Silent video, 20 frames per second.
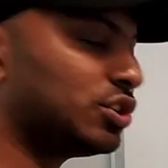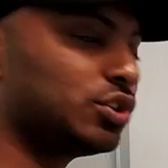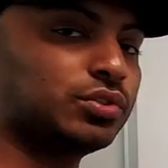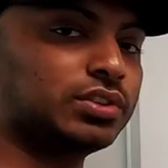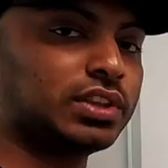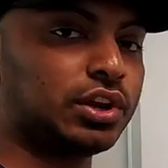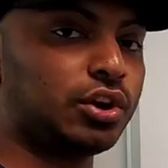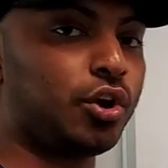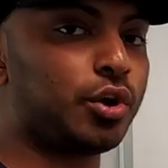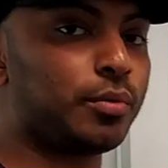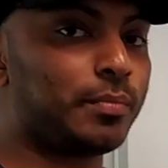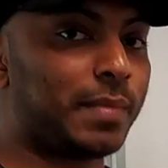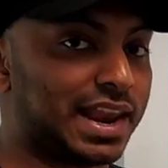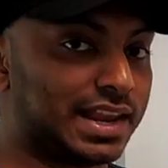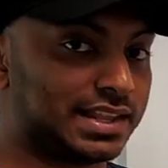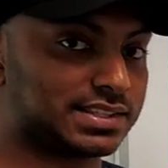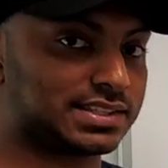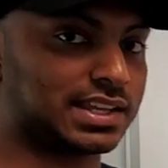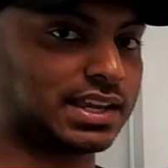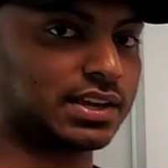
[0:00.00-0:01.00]
do the load
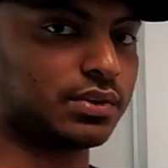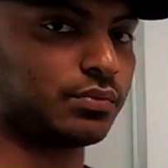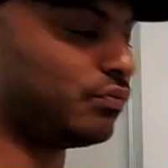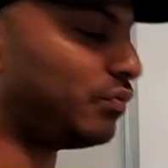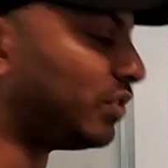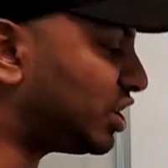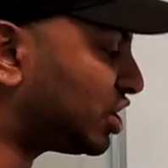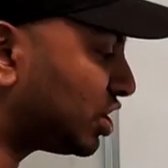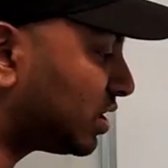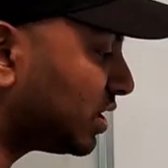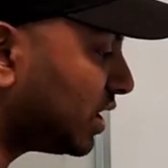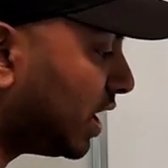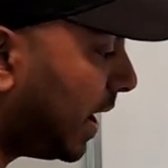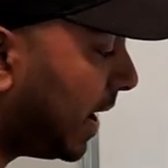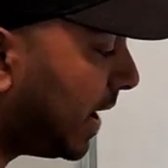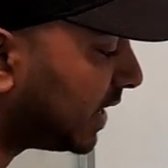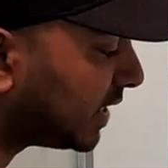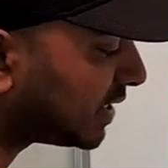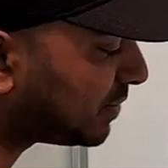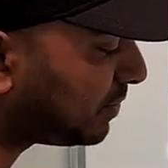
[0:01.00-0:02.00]
balancing? Which
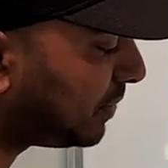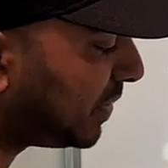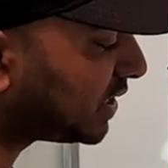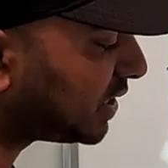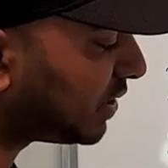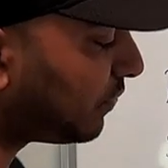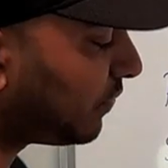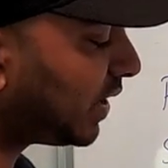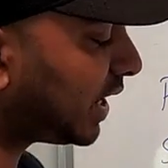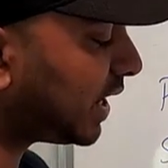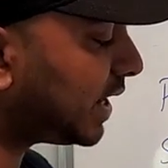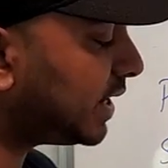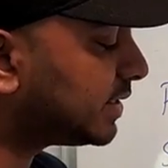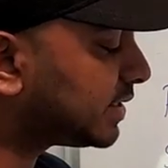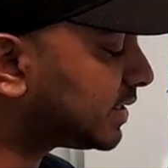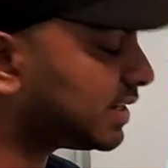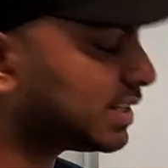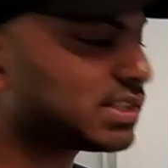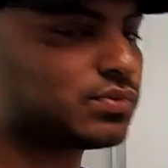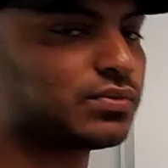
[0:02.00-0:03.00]
specific
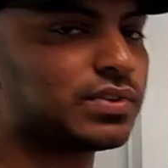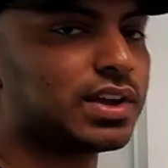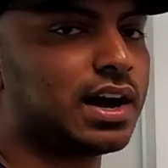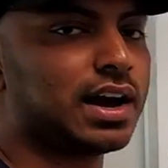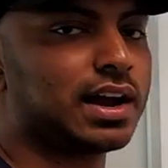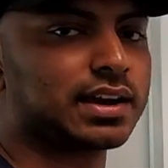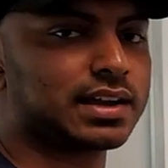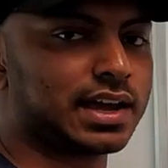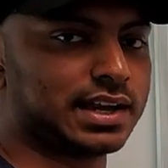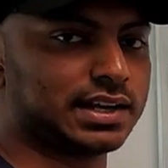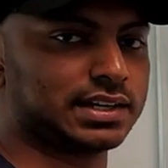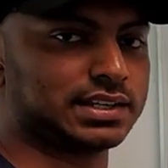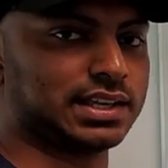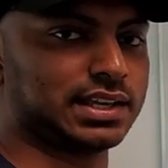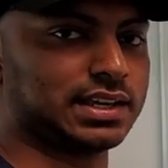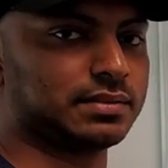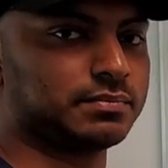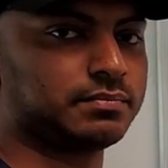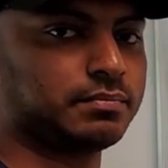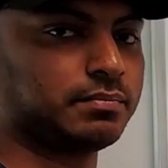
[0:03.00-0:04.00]
instance we are
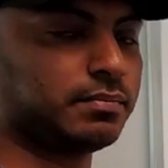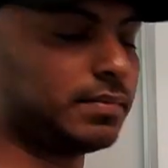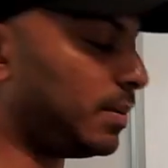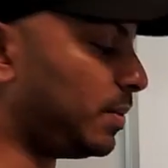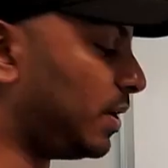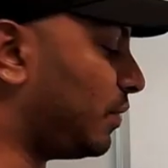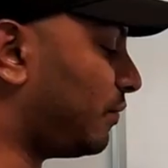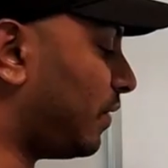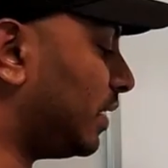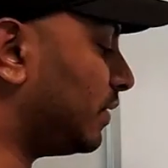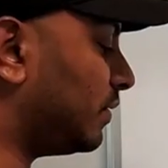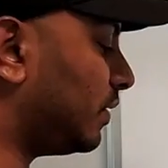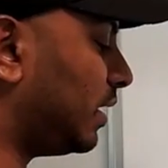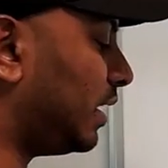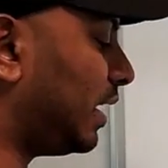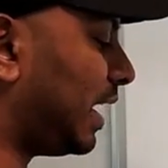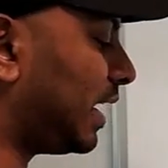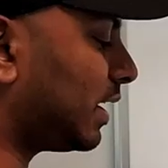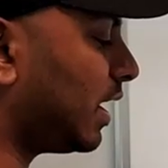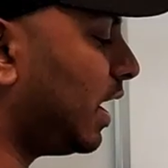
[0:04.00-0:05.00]
connecting? Maybe
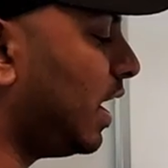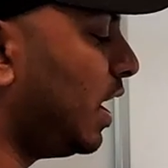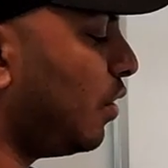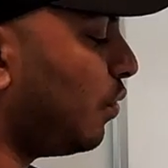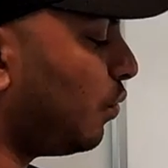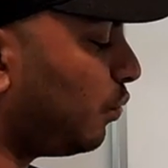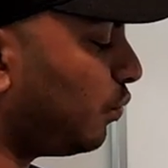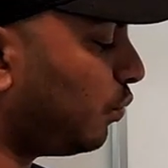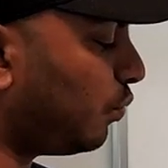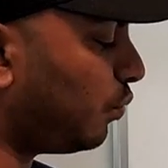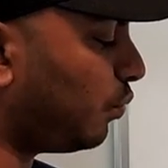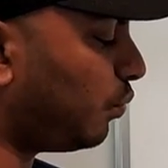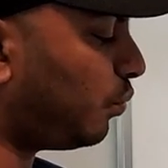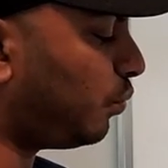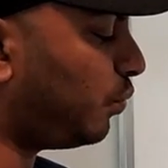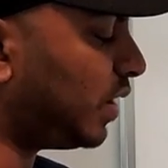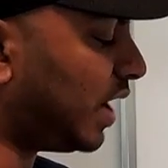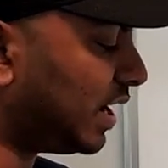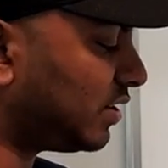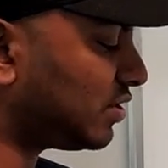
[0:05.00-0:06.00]
like
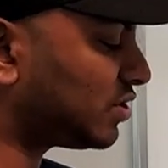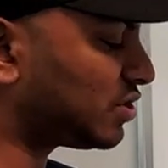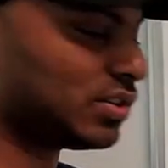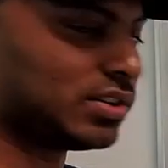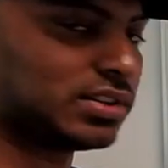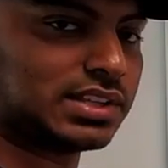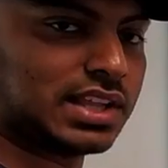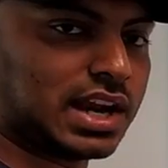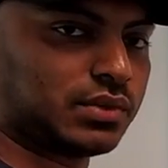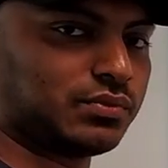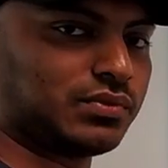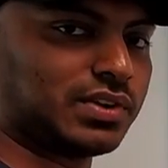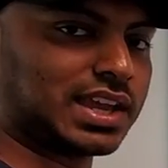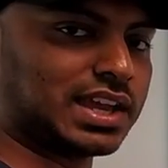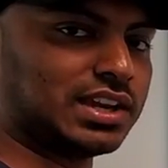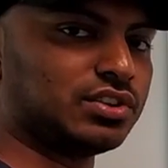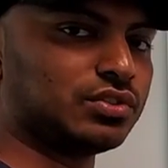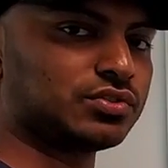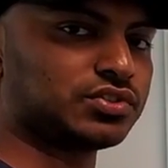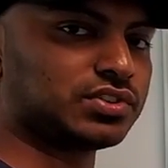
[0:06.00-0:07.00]
we understood that we
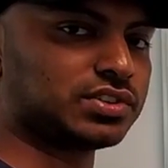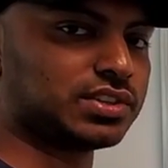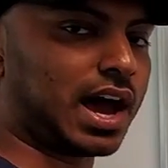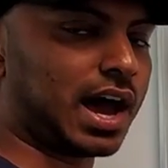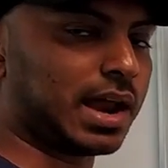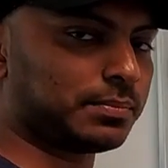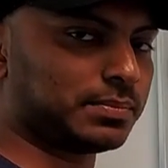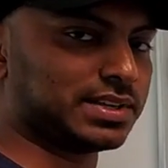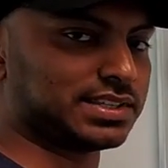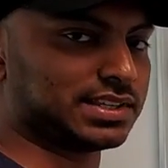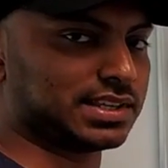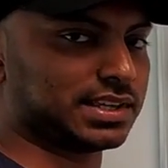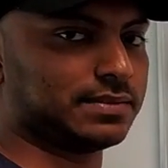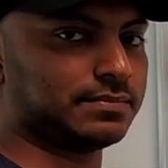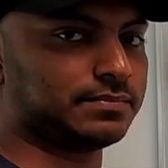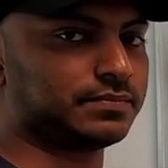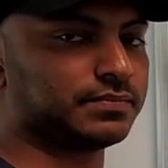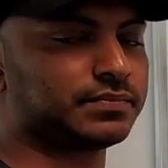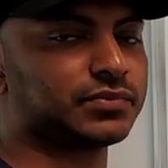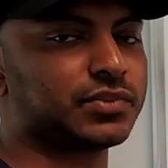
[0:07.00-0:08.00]
can use R P C
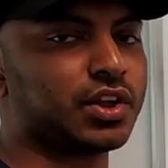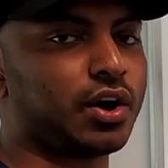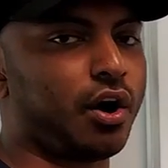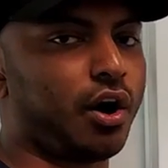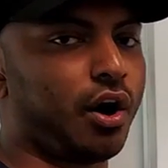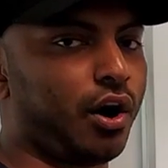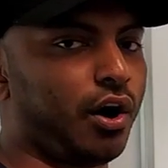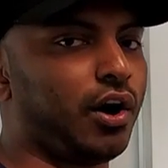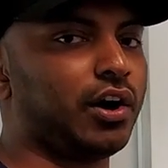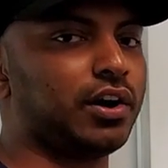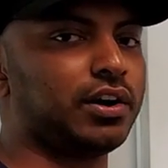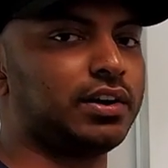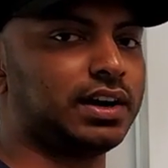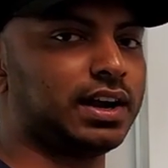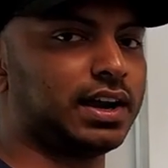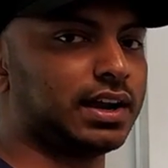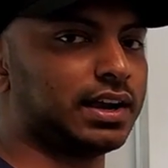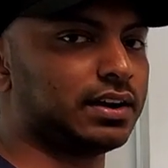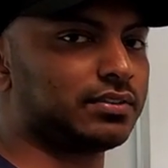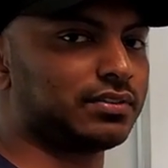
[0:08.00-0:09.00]
or
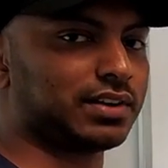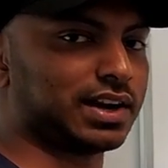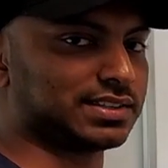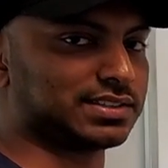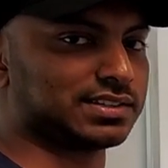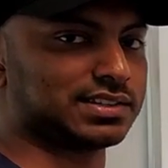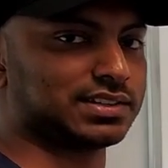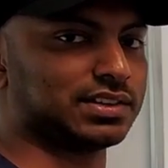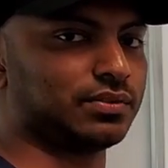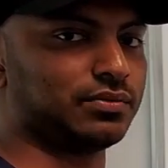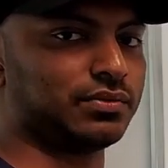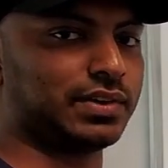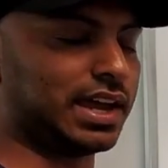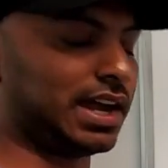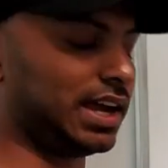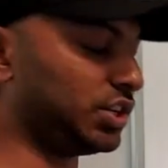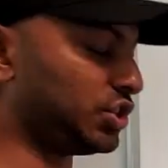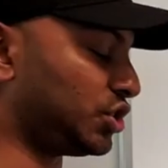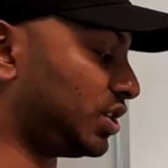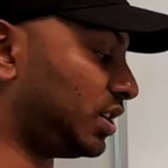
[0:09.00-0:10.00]
REST via
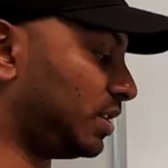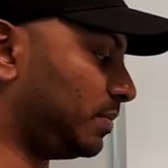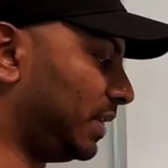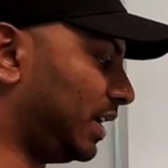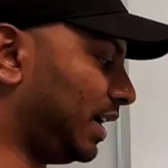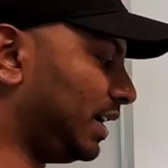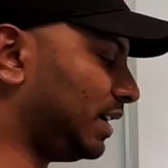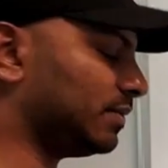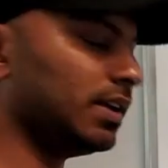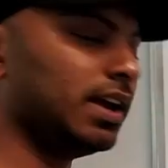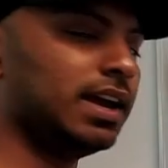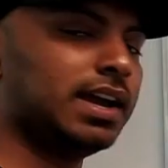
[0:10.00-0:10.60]
H T T P, right?